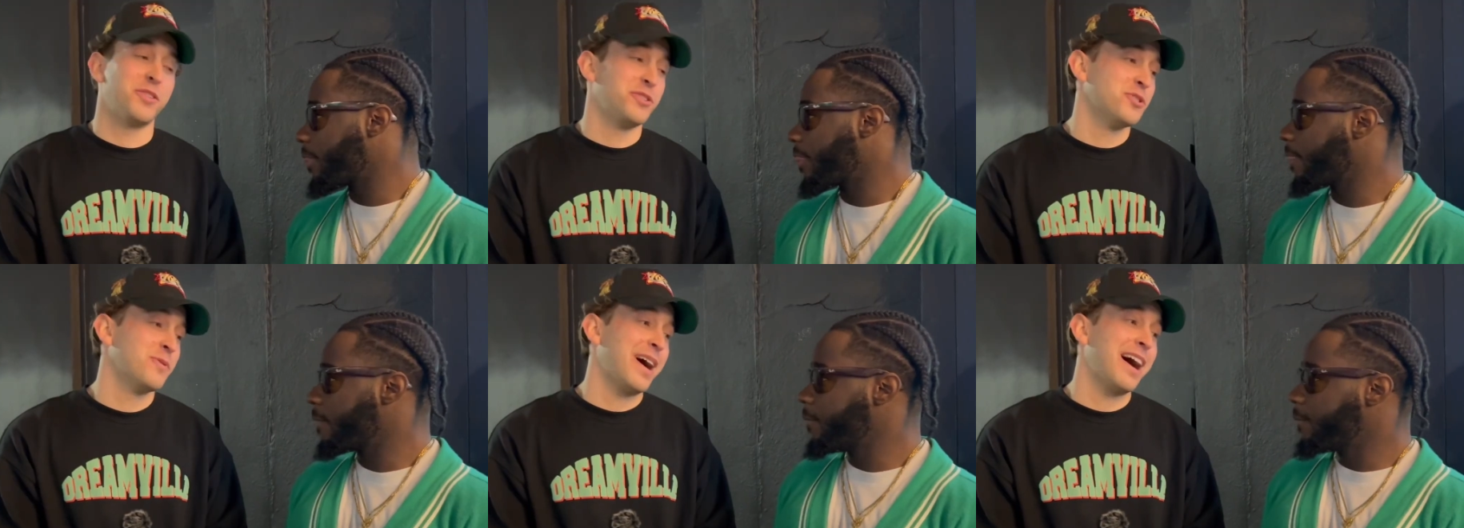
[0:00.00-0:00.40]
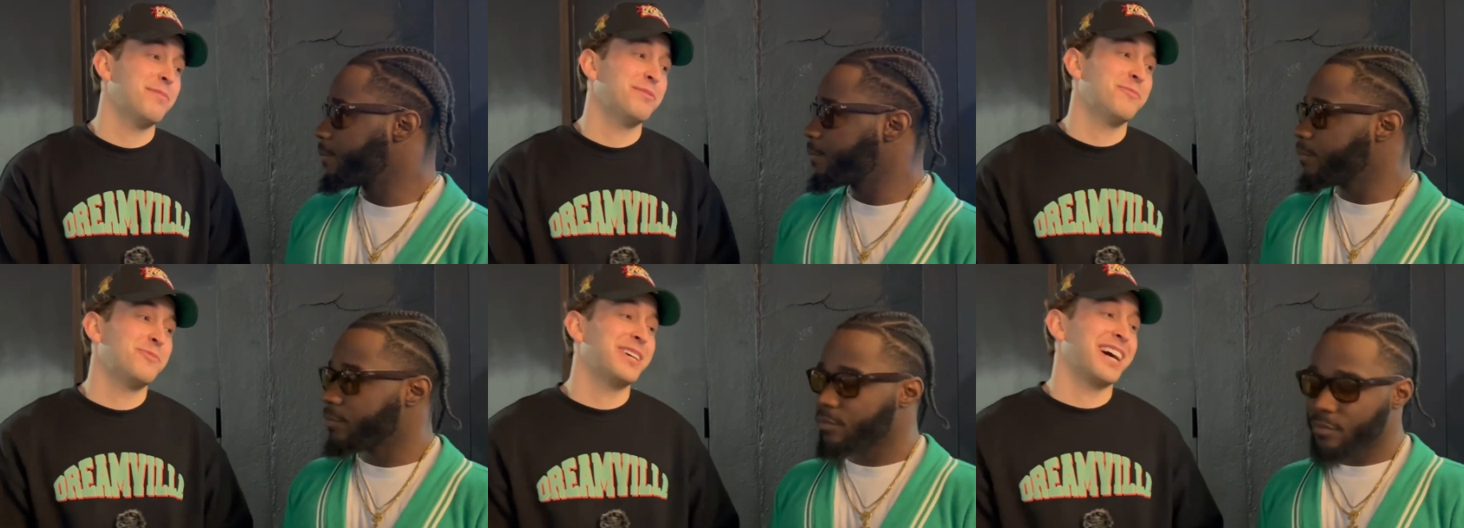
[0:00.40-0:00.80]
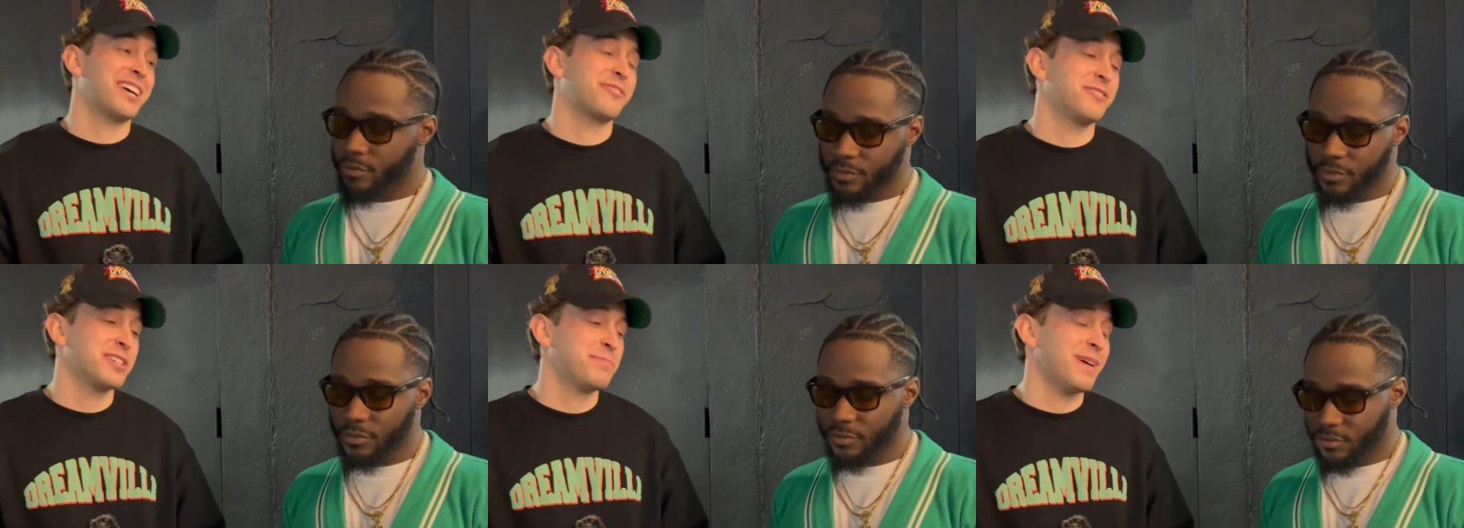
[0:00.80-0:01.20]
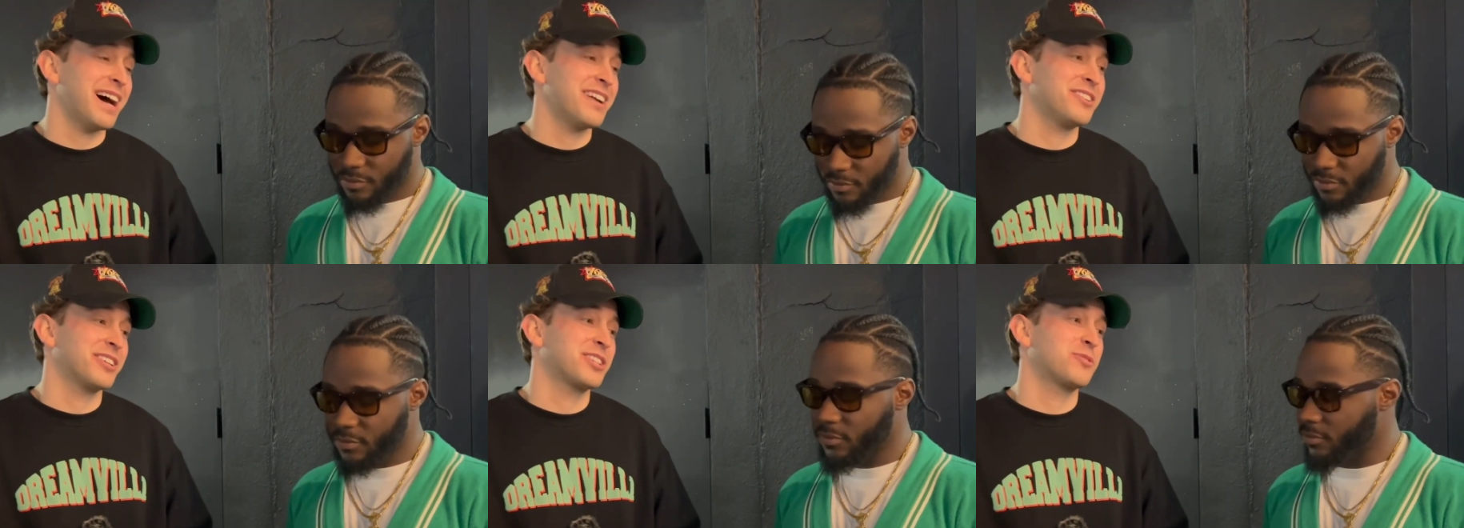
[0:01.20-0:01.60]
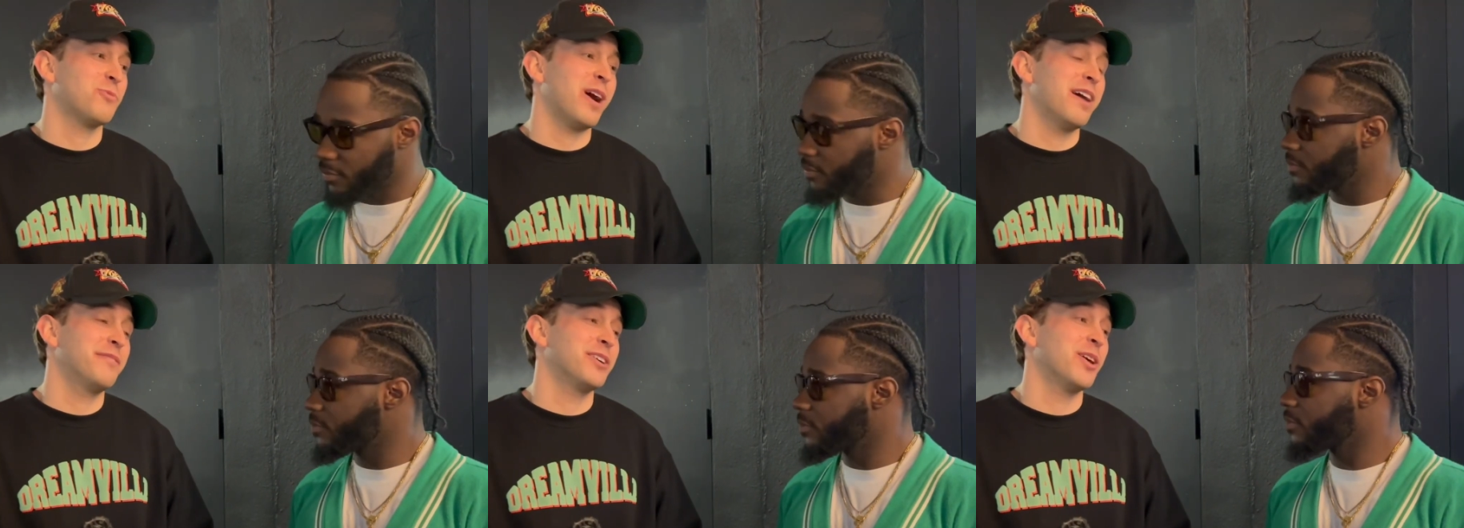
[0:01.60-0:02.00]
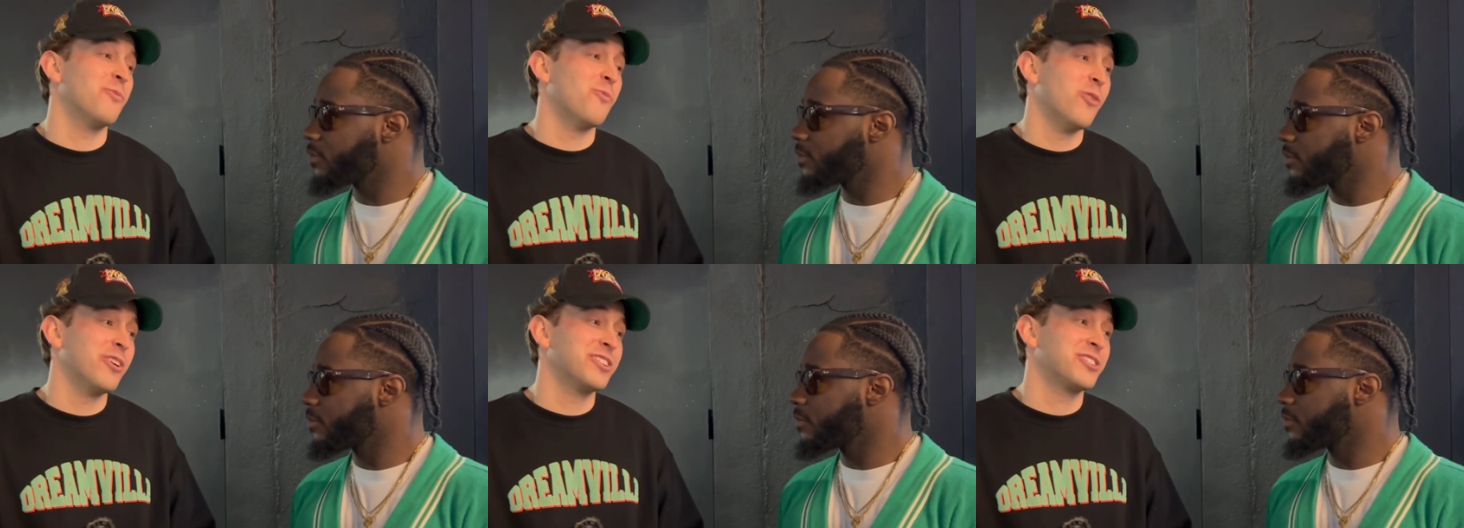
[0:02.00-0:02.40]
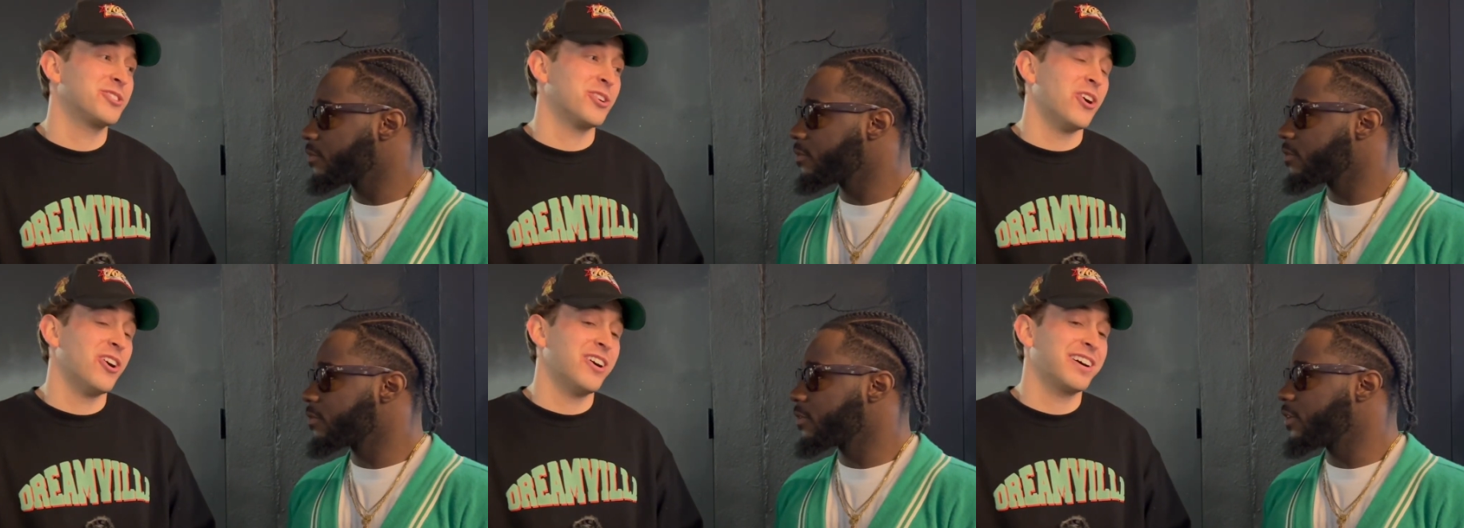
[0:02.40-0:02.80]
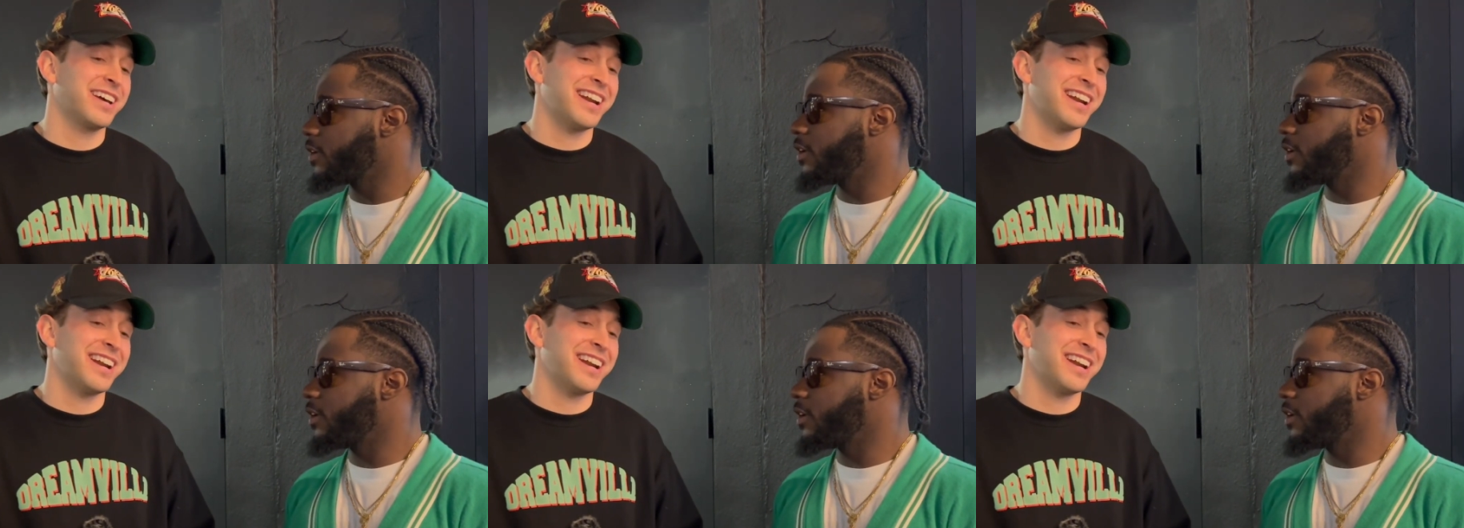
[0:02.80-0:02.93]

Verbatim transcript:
Speaker 1: the new album, we got Chris Patrick Suave on one song.